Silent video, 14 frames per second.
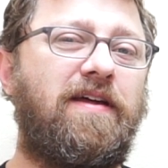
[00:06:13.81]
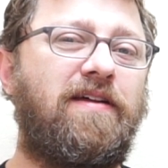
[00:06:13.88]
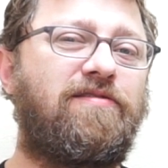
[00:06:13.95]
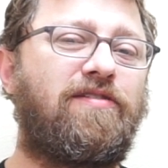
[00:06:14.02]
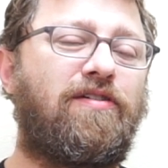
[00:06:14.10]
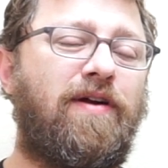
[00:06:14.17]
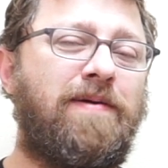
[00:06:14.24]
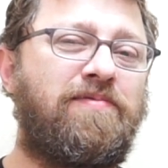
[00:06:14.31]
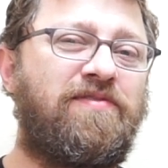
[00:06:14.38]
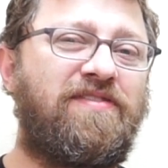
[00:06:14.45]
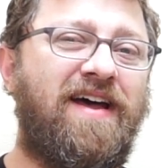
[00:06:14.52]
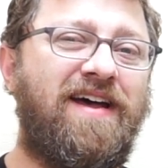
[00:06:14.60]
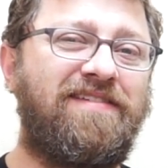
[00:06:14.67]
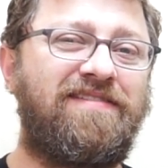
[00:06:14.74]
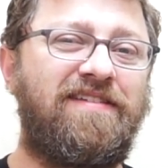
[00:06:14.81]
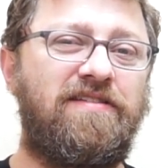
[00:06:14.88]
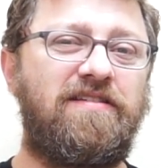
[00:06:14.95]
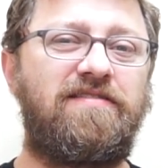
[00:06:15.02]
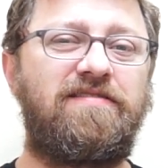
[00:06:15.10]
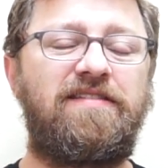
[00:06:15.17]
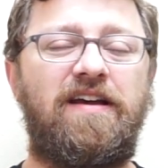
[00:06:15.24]
Instagram says that
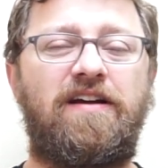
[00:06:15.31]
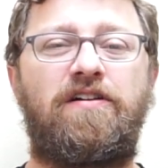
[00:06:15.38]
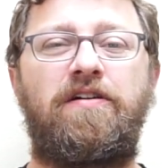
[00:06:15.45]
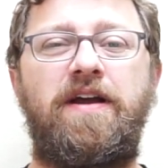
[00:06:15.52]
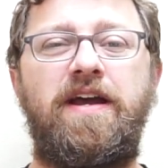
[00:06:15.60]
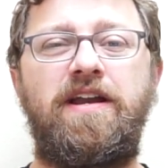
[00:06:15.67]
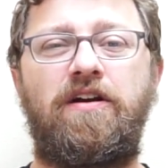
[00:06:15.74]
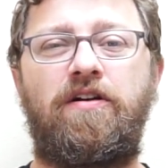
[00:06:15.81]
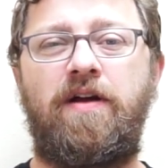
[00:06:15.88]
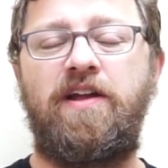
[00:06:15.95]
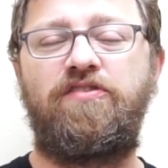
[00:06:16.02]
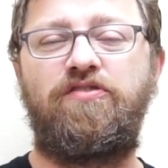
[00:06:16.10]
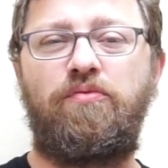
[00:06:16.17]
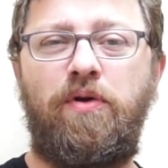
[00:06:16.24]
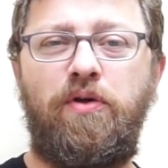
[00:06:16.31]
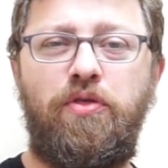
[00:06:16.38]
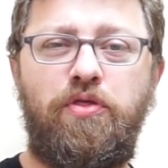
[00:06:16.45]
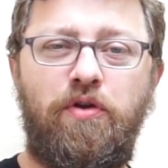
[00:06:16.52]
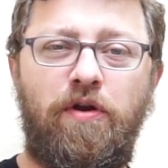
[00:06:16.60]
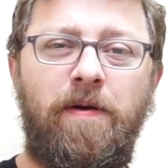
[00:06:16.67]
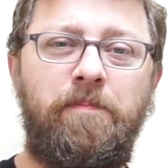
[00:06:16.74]
the sticker integrates with
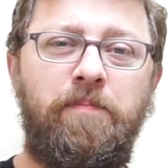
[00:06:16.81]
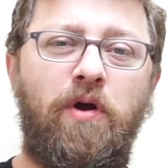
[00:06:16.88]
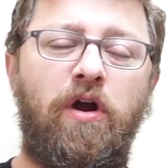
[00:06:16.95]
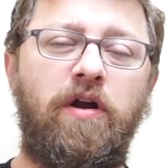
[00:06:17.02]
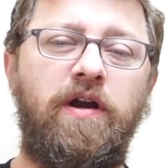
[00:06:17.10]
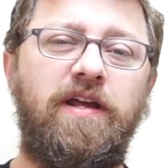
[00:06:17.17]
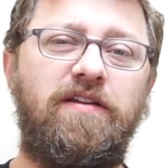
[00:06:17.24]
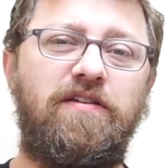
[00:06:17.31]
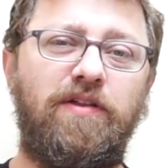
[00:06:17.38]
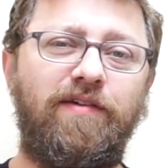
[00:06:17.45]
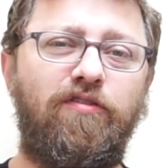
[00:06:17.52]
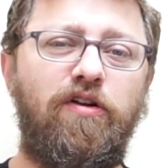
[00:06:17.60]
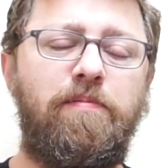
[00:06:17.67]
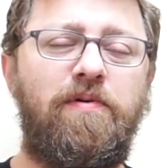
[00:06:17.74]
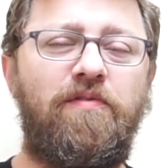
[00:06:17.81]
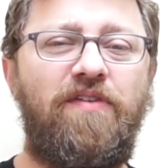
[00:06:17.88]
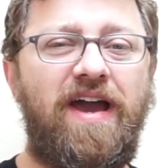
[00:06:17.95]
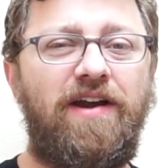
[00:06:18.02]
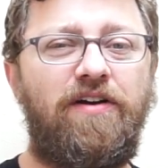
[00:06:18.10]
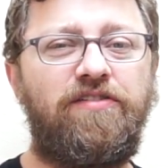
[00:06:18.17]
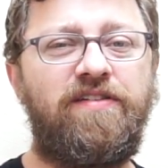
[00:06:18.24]
third-party delivery
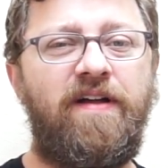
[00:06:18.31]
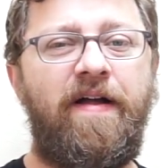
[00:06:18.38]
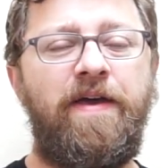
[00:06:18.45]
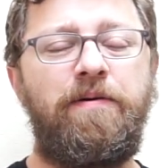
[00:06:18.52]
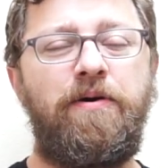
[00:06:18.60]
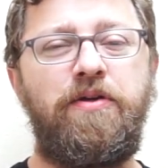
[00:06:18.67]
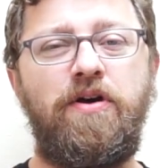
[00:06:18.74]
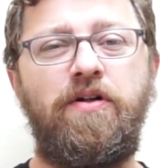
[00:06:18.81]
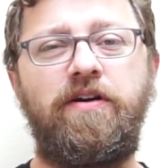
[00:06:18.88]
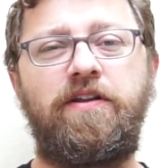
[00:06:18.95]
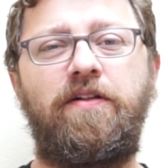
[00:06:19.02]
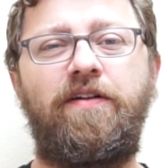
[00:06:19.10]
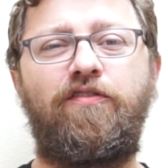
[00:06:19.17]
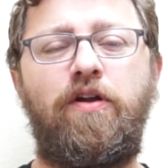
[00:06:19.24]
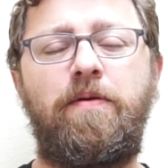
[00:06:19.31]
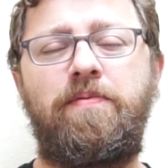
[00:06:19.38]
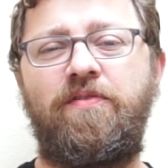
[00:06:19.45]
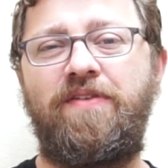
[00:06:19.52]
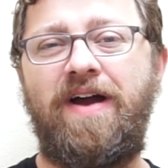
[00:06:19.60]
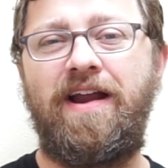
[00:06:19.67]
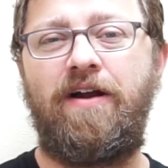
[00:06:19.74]
providers, but the only delivery
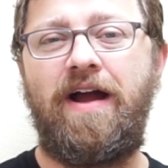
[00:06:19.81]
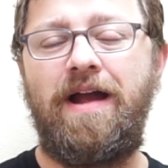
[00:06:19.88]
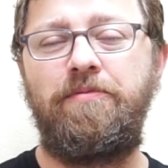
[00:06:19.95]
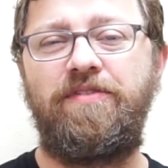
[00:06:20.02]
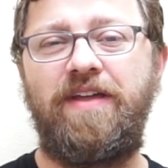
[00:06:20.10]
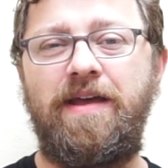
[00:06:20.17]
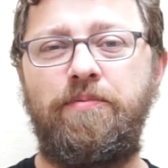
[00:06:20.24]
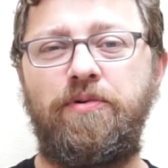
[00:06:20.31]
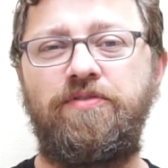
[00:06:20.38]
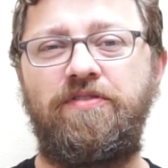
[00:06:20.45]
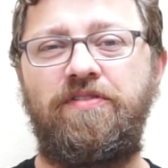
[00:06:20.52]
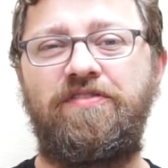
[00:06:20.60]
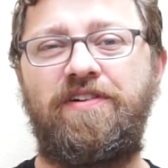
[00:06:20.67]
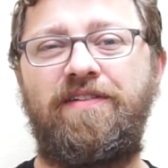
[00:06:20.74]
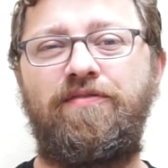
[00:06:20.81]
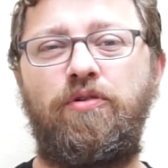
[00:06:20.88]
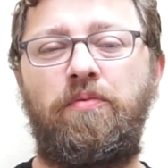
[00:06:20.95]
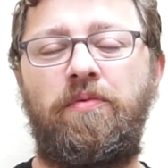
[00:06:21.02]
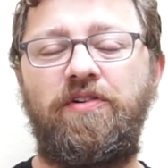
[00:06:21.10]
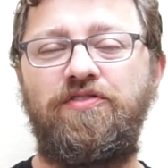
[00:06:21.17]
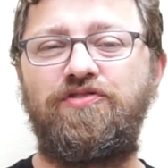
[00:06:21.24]
provider I was able to discover
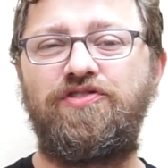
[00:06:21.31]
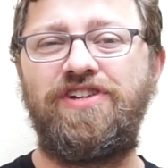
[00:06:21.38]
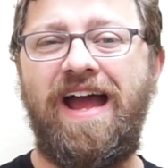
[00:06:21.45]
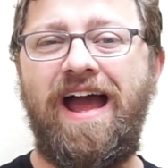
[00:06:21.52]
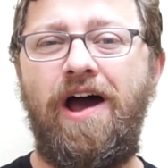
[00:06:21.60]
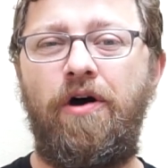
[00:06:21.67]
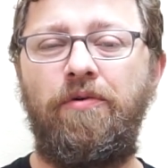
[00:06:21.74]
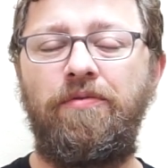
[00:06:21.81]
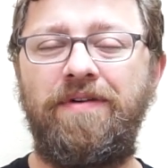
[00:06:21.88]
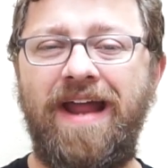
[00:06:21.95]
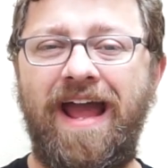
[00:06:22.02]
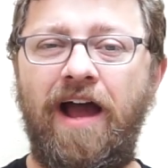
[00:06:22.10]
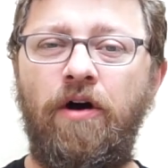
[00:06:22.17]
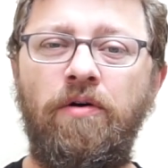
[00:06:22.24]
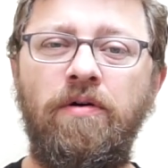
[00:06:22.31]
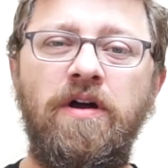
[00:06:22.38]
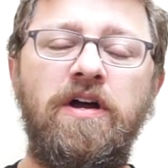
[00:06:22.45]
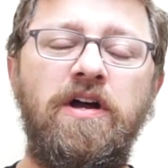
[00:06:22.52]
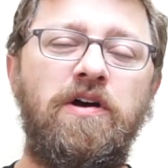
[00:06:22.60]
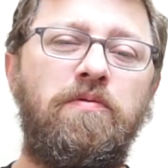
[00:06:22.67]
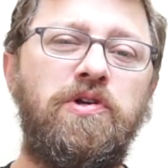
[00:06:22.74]
was Chow Now,
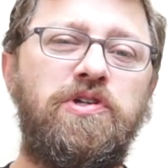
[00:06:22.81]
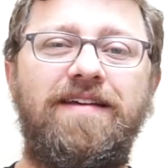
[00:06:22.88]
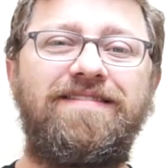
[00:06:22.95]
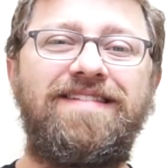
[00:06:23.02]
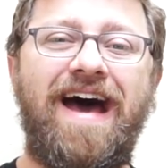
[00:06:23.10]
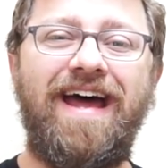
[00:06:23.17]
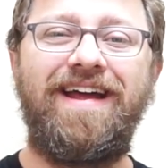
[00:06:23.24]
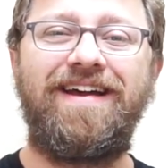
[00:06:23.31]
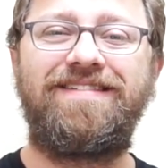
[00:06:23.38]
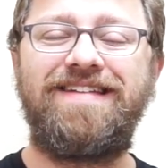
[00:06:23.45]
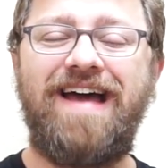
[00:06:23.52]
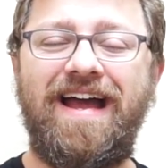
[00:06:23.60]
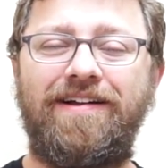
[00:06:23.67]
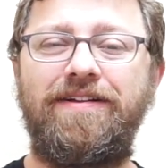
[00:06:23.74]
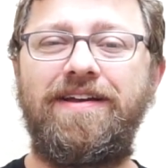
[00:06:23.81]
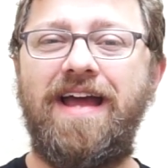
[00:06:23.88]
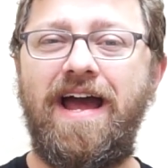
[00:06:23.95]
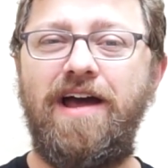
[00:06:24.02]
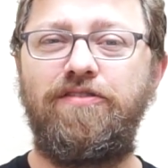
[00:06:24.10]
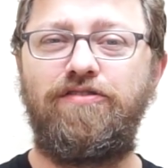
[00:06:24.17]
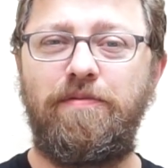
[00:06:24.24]
which is not exactly
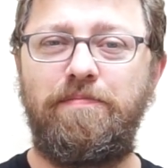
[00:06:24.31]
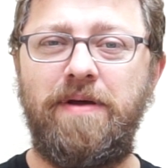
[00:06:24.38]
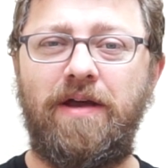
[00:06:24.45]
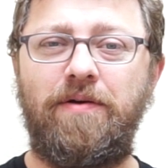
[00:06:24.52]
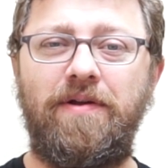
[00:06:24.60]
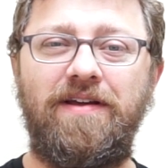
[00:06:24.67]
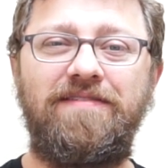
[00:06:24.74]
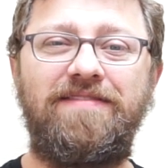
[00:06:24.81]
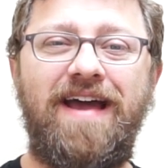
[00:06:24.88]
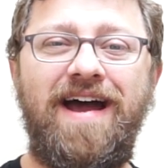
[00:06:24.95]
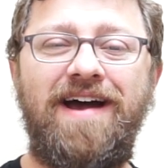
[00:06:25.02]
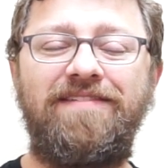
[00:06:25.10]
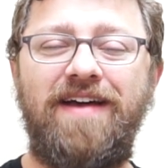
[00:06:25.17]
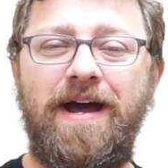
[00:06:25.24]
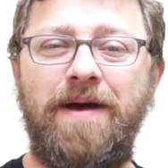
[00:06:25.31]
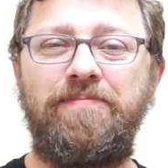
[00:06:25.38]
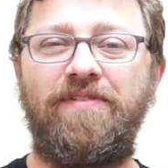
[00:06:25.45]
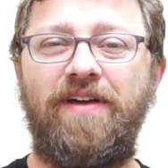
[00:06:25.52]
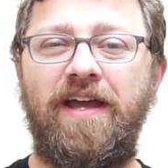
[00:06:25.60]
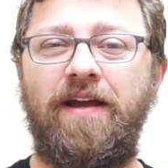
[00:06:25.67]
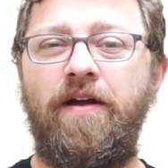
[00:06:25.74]
as ubiquitous as apps
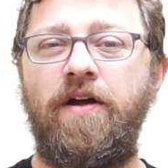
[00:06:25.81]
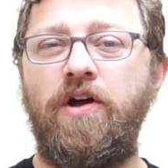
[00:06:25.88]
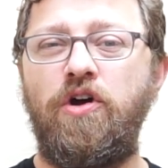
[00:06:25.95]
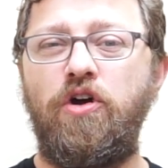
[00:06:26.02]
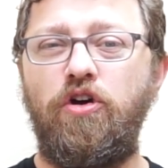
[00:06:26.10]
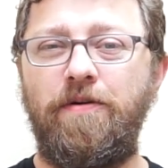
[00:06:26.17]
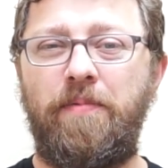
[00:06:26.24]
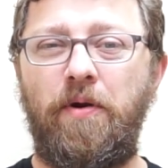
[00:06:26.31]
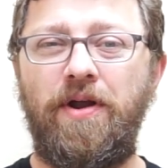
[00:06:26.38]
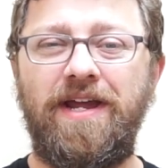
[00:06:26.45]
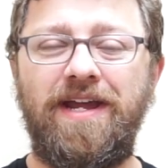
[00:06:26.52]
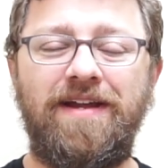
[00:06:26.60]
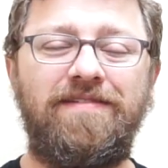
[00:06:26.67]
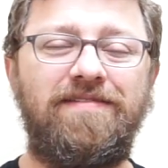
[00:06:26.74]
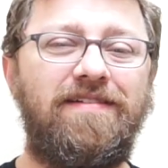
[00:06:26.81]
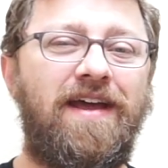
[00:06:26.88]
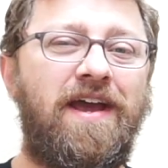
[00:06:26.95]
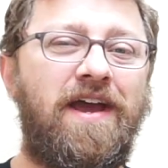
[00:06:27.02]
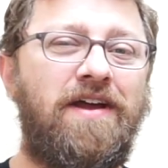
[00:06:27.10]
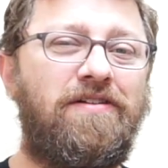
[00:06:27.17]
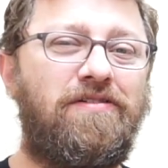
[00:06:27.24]
like Uber Eats
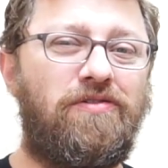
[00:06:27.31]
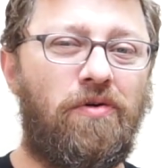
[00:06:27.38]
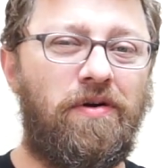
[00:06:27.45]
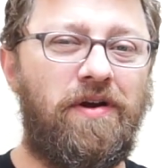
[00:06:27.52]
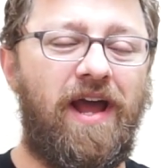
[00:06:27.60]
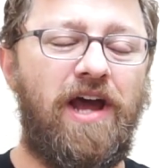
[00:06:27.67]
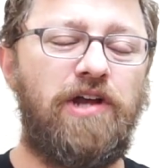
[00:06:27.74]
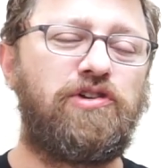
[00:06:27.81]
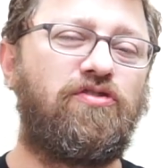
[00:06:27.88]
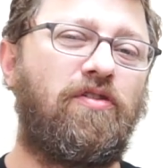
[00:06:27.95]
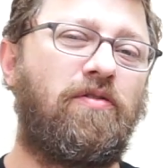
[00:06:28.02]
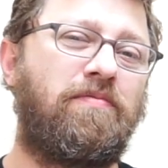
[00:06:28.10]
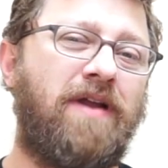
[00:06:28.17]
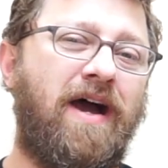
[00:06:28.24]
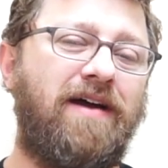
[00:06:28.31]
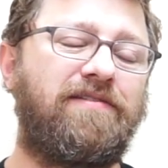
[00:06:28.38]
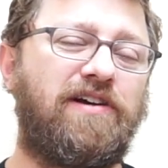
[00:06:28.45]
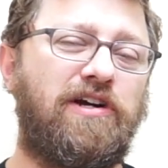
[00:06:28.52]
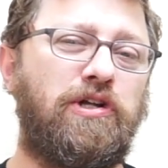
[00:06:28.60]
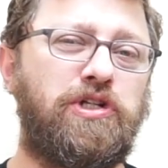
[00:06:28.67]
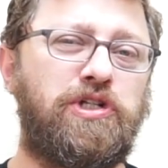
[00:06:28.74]
and DoorDash. So not
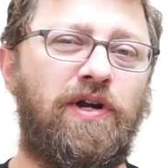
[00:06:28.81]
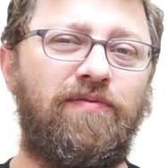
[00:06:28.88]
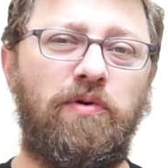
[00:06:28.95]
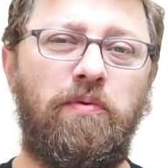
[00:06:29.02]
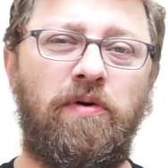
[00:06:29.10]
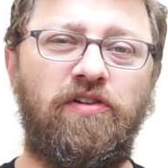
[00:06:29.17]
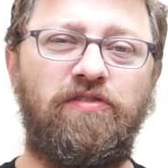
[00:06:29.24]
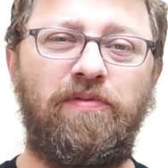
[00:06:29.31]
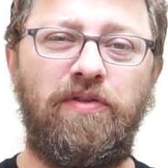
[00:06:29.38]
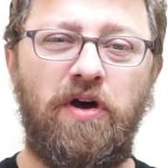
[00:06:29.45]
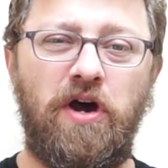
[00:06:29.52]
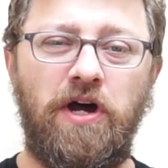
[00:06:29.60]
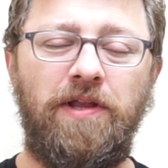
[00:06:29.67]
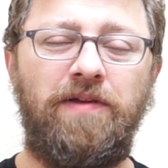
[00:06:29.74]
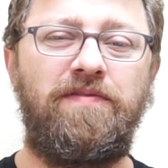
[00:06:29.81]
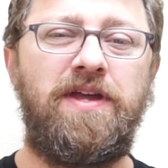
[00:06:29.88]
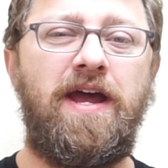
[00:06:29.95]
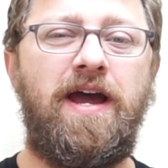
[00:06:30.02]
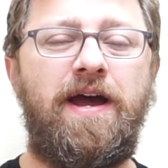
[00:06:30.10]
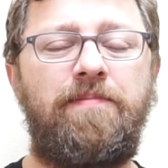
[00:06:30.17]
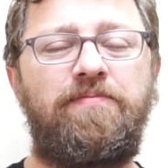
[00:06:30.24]
entirely sure if it works with all of the
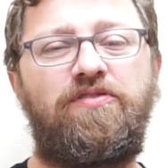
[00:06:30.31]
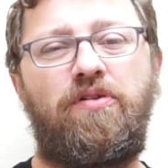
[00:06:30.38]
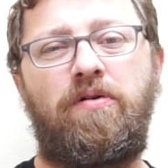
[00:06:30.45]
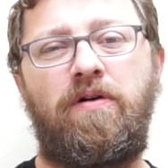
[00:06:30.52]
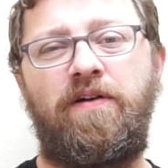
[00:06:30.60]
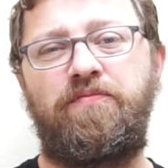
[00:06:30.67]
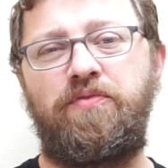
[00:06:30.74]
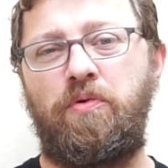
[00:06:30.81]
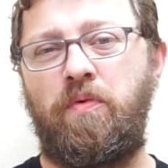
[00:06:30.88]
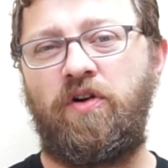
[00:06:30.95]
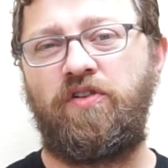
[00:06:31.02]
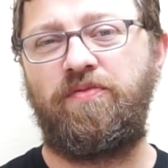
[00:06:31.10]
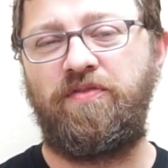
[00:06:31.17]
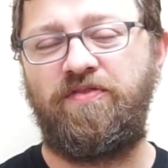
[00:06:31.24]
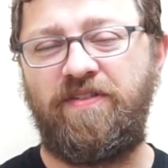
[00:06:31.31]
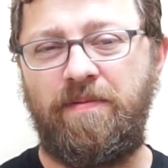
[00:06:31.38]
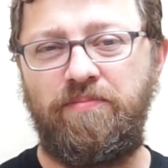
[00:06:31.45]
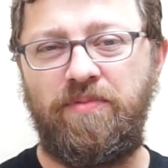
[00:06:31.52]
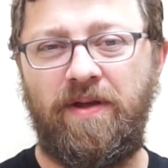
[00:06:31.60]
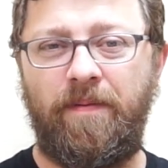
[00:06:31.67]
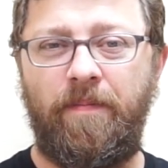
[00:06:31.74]
apps or if it works with
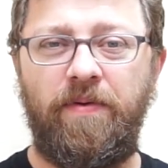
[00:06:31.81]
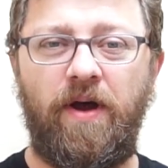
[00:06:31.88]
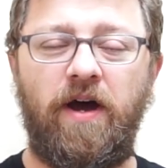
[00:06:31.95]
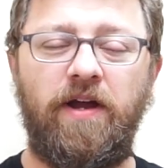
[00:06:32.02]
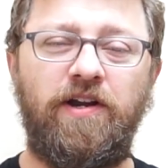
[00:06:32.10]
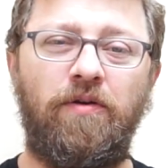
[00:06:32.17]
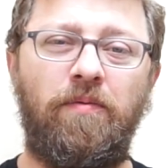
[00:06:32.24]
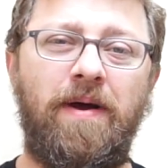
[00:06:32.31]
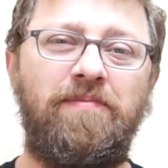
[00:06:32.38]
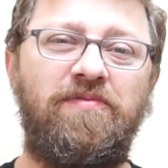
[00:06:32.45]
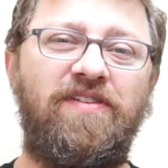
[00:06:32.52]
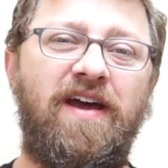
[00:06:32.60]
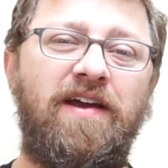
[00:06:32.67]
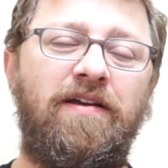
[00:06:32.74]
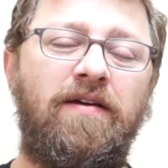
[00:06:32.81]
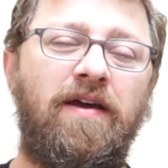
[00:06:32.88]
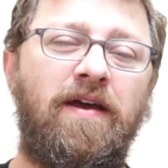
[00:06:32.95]
something on your website,